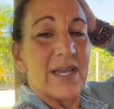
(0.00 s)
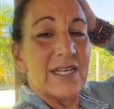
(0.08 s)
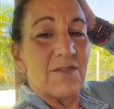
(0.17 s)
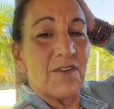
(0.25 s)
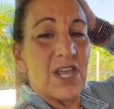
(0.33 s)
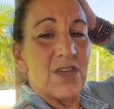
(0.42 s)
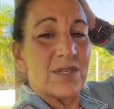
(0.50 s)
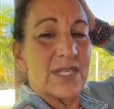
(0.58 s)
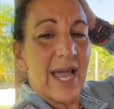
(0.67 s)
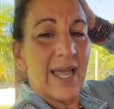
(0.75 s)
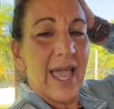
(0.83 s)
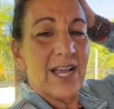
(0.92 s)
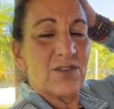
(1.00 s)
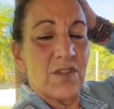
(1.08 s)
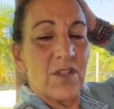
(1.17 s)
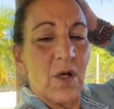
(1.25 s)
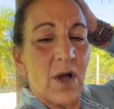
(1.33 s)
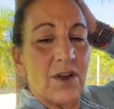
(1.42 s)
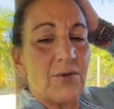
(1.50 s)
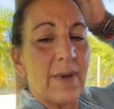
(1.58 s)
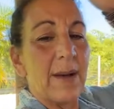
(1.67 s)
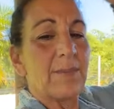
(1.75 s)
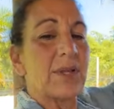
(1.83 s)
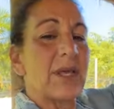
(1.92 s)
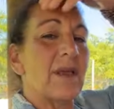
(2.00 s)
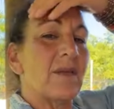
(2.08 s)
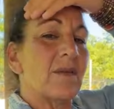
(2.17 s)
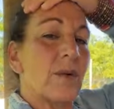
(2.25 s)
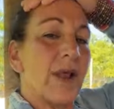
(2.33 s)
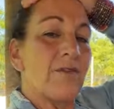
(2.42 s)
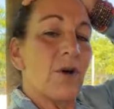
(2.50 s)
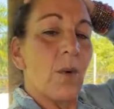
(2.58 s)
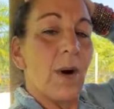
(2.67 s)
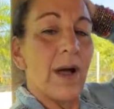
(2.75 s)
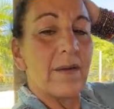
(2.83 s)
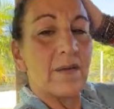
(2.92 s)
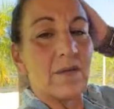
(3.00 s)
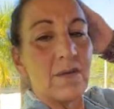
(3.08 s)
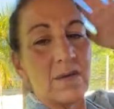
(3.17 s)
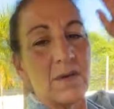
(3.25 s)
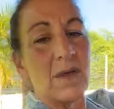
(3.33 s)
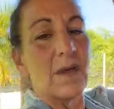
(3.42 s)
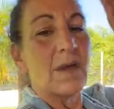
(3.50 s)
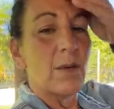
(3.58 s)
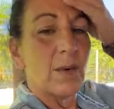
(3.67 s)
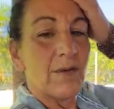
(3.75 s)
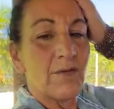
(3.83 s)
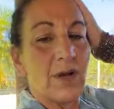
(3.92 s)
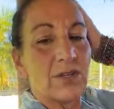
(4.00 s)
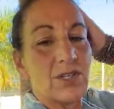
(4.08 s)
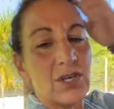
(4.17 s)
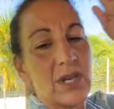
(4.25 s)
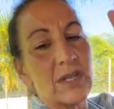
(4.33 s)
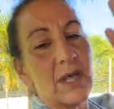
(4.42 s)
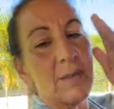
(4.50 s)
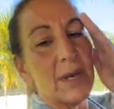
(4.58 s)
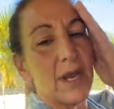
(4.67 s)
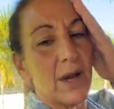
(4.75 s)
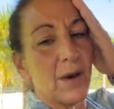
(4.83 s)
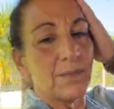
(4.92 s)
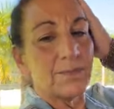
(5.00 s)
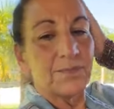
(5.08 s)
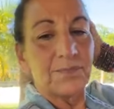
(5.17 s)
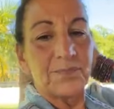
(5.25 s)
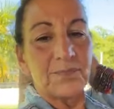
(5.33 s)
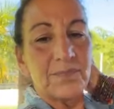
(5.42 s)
Tiffany, use that cash for the laundromat, please. Whatever it was, whatever else you need, let me know.